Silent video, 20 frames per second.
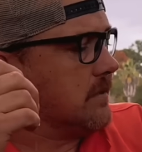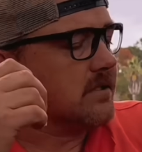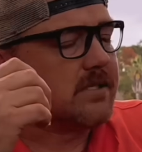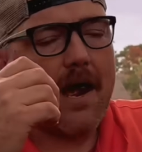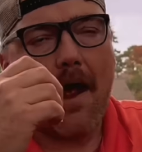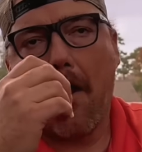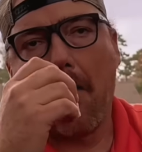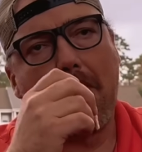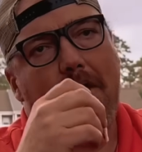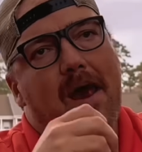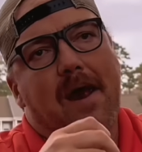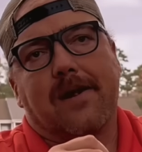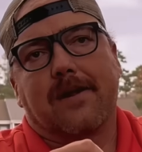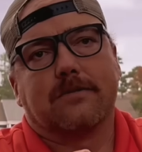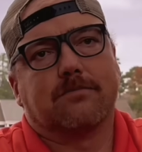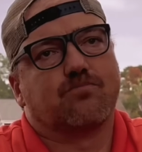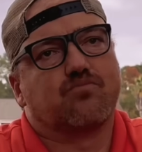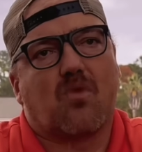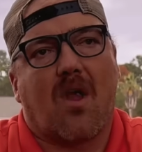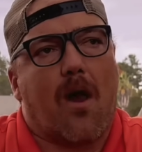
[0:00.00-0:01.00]
I don't like it.
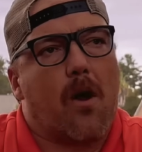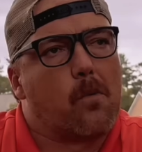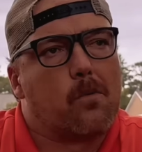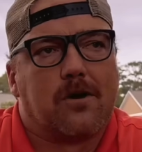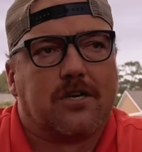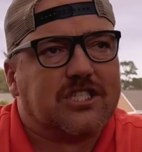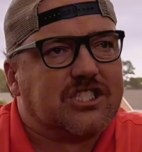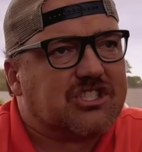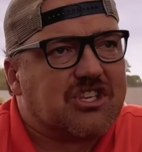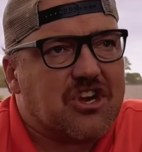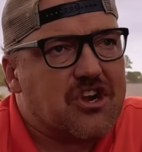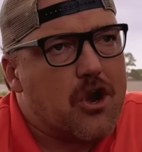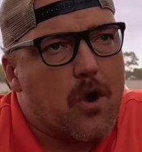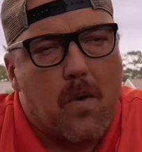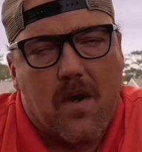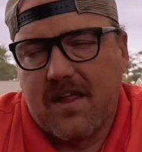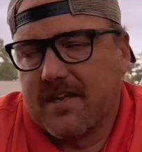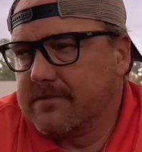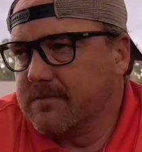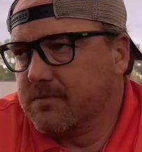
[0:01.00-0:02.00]
I don't want anything to do with it.